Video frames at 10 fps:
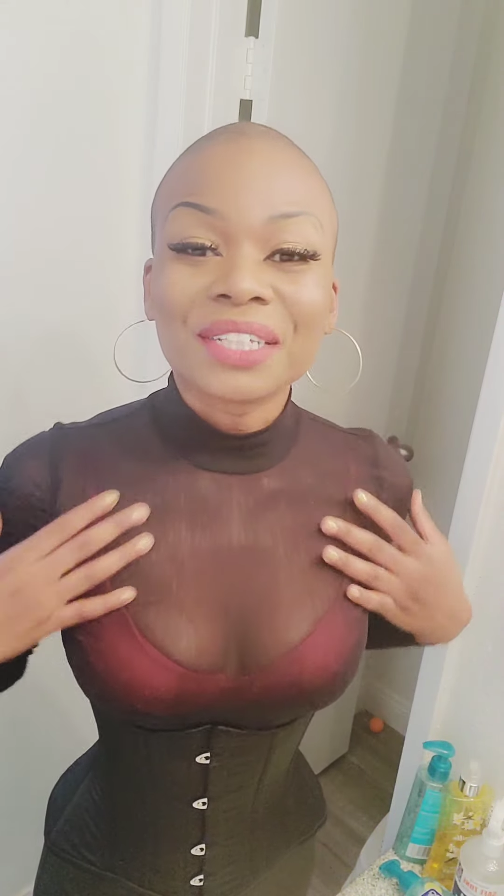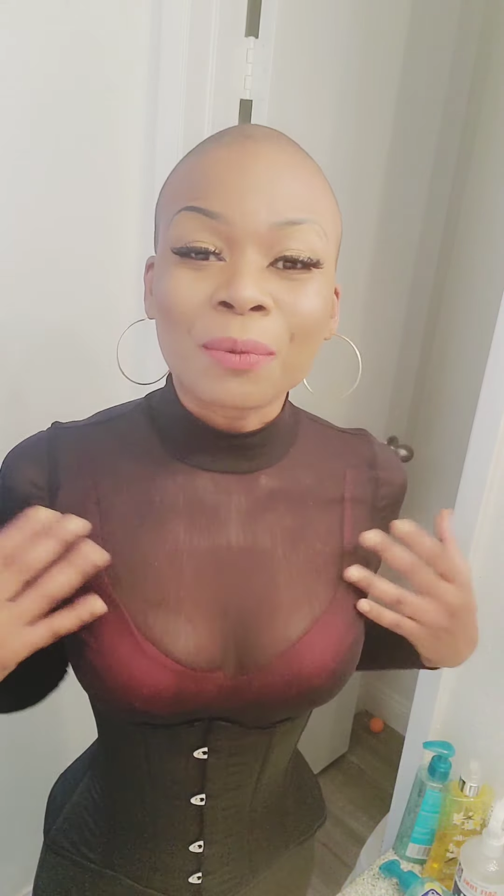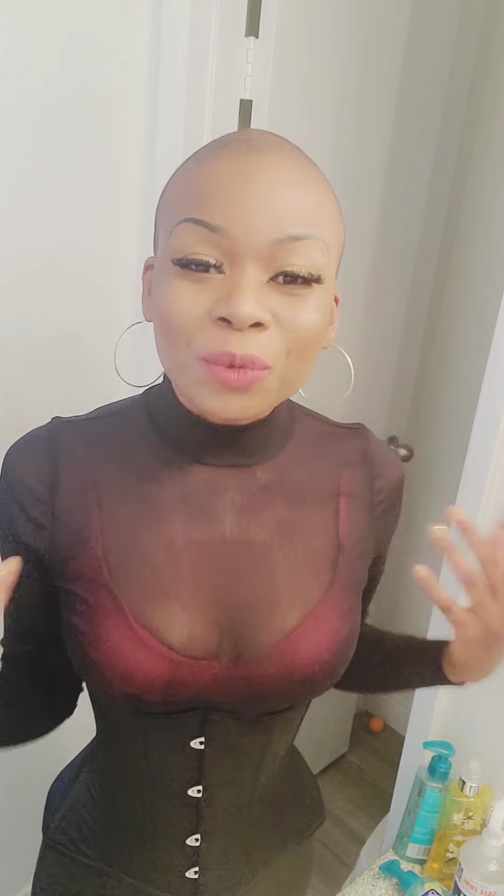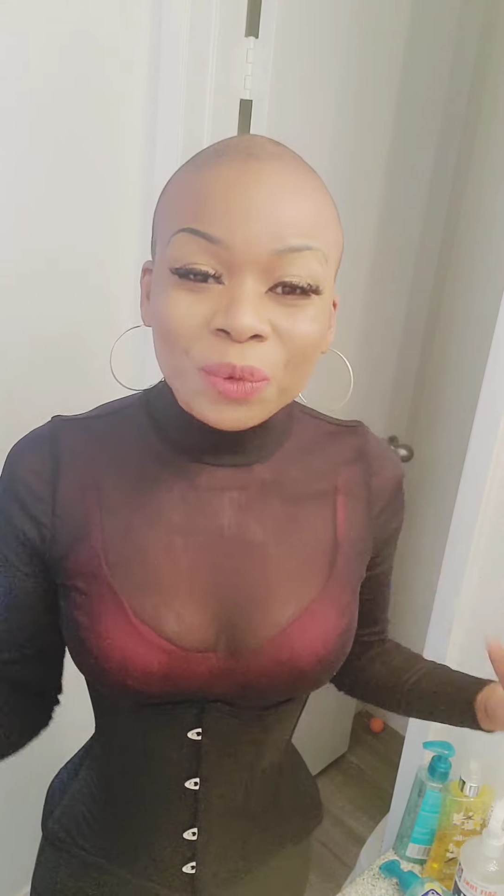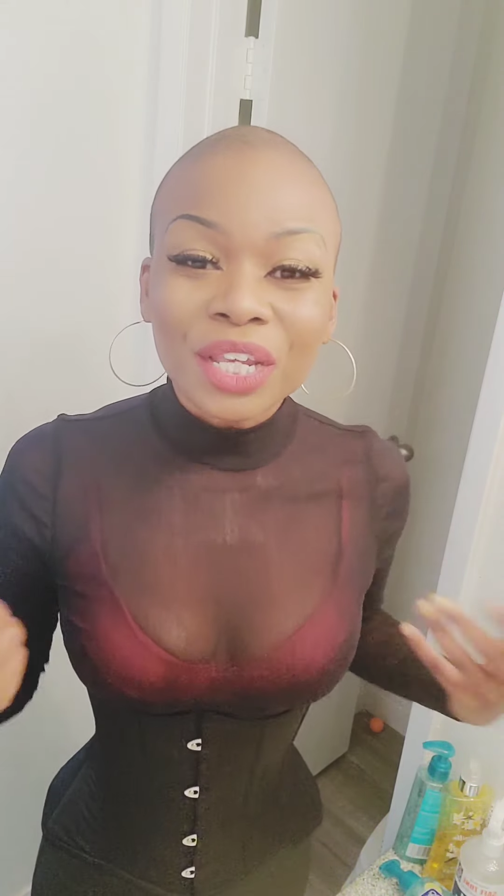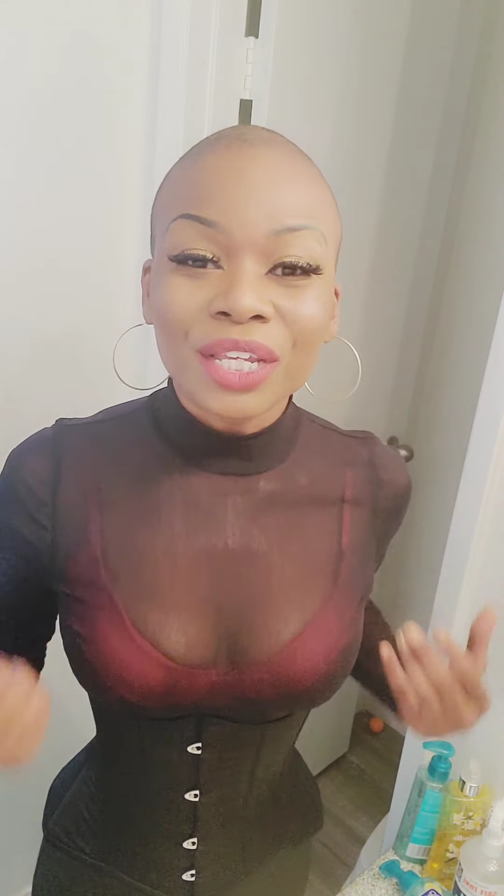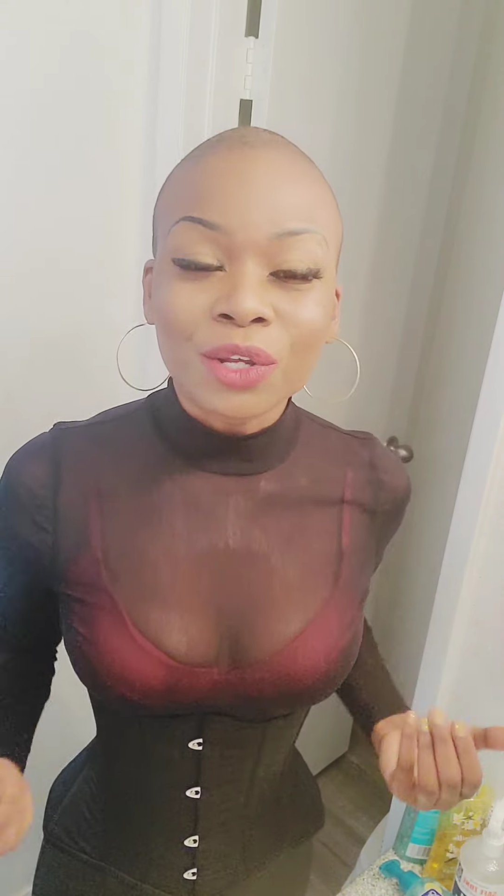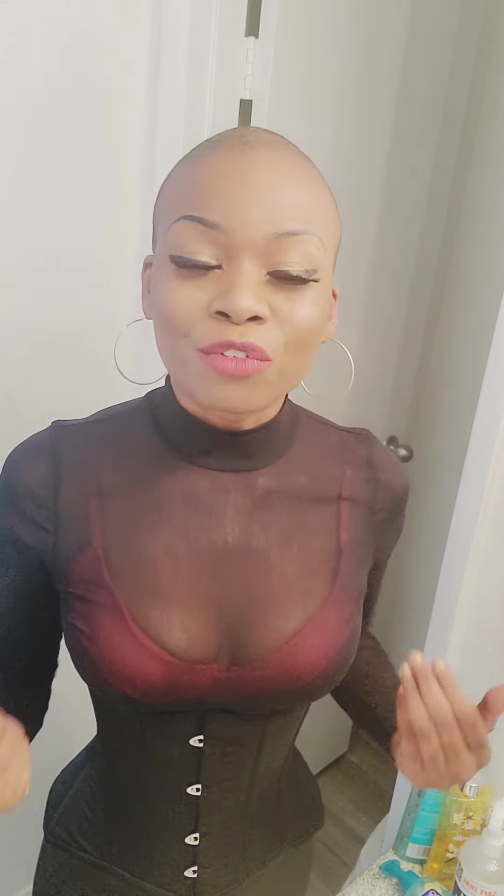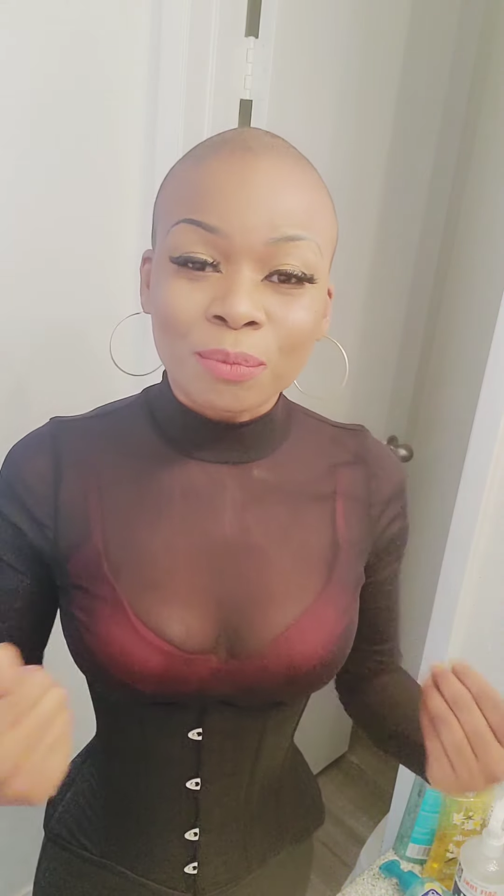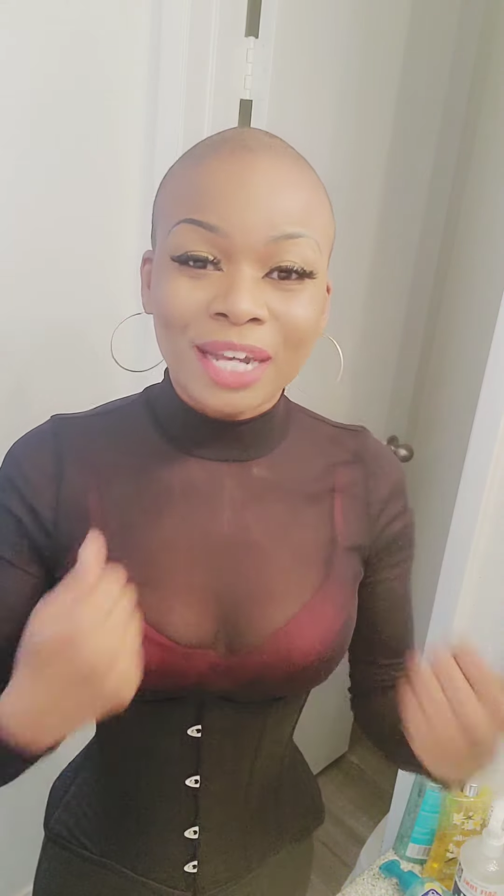I'm queen
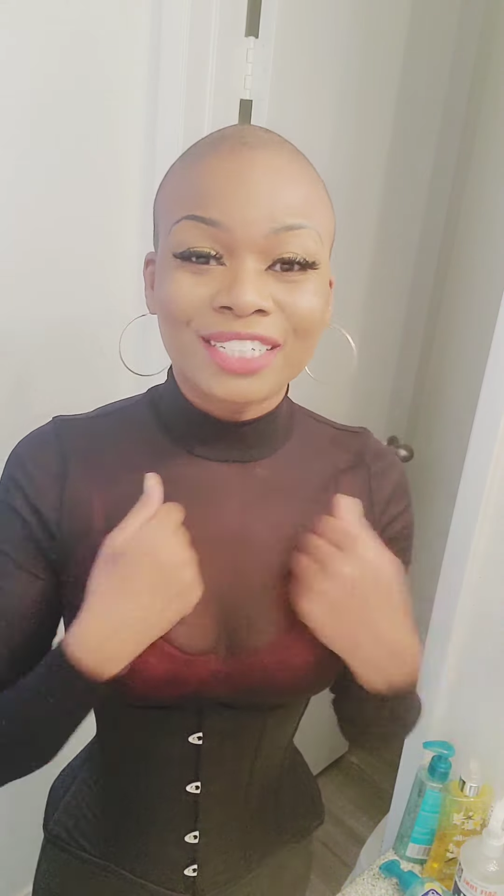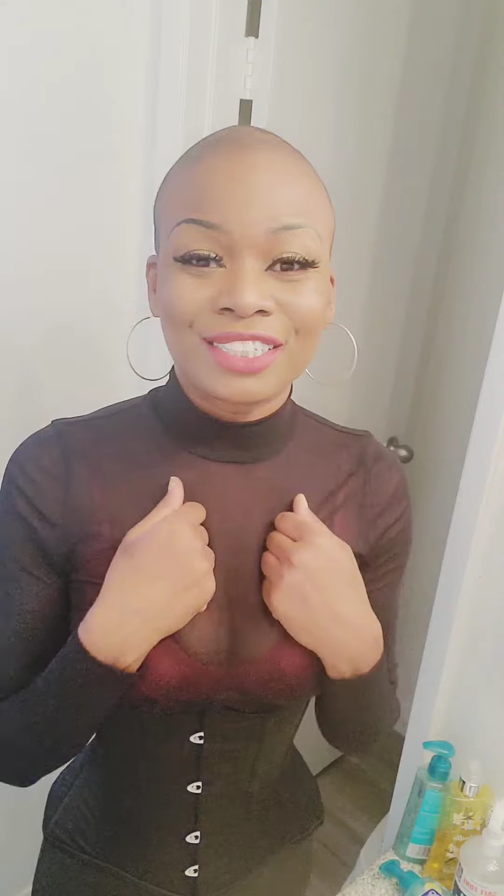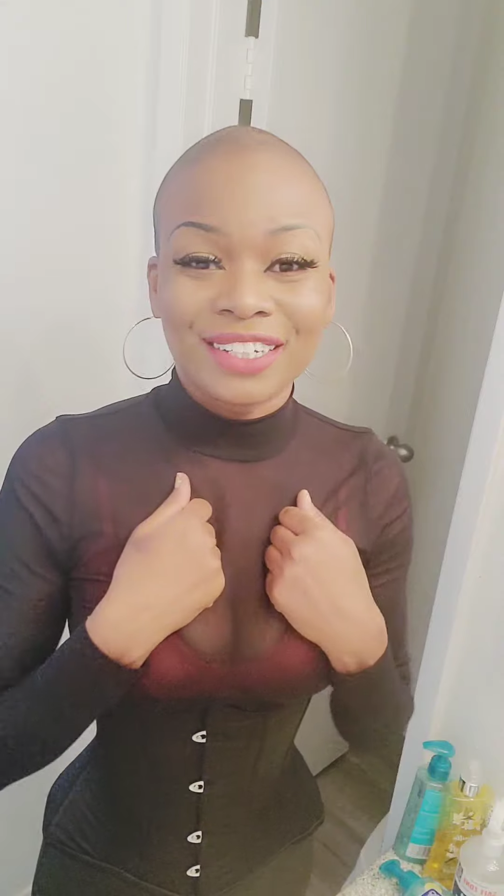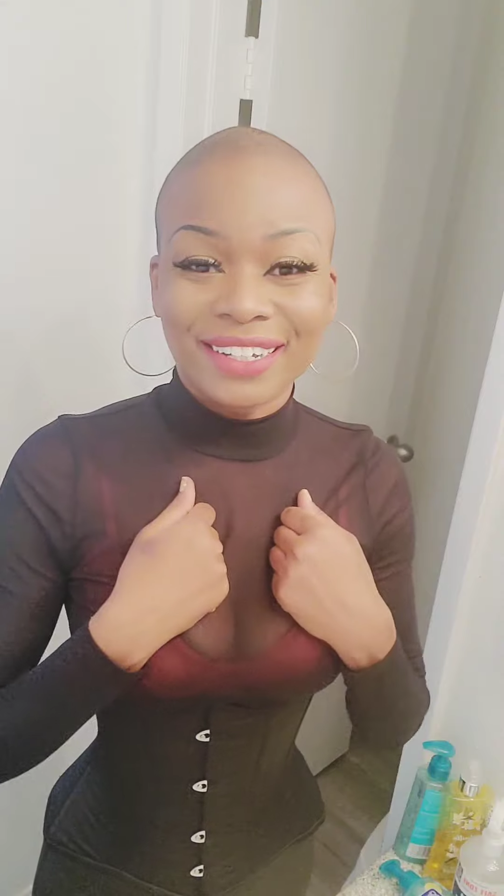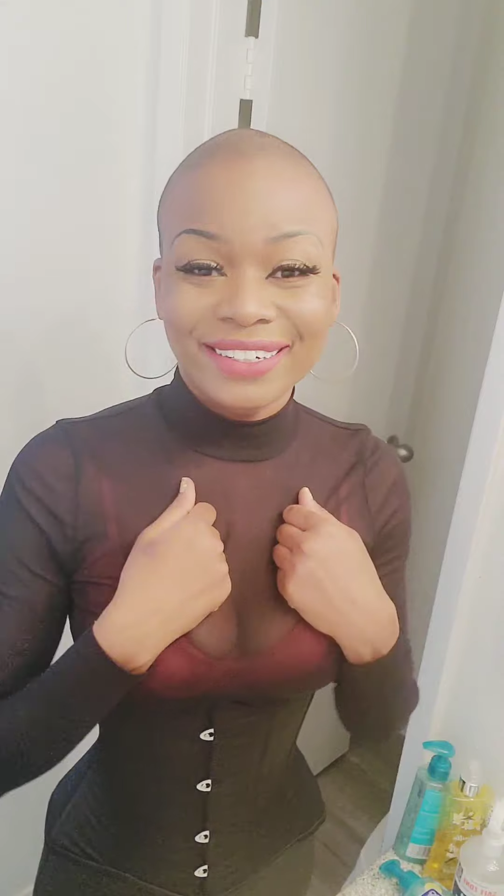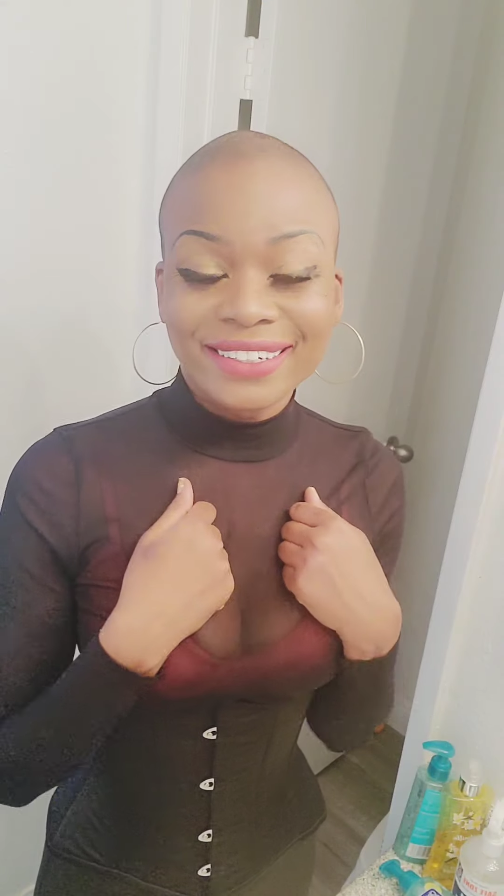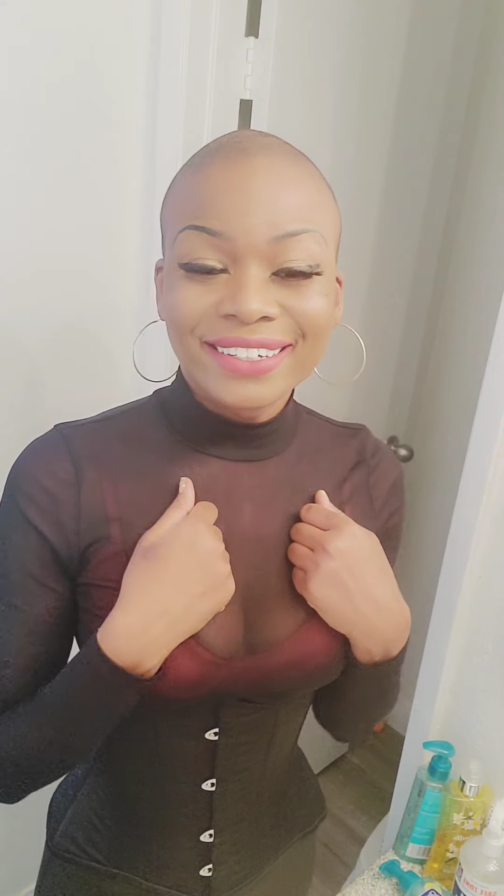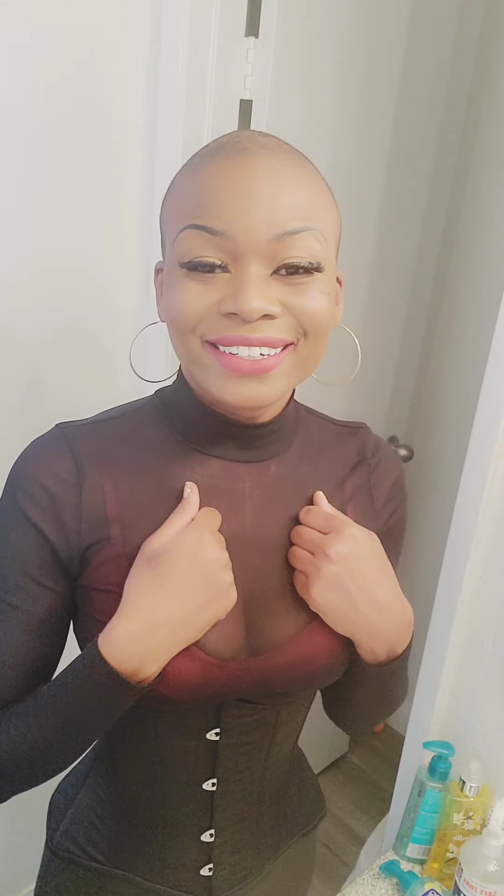over my shit